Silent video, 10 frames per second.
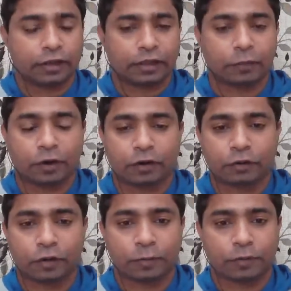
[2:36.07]
respond
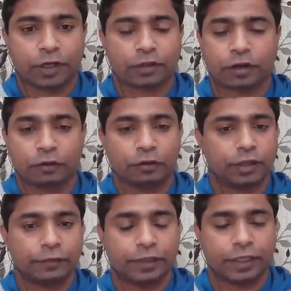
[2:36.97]
to your product or to your
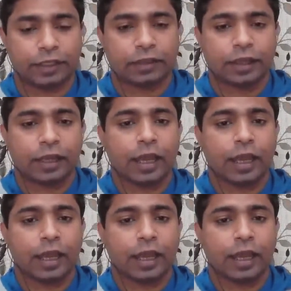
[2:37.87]
services,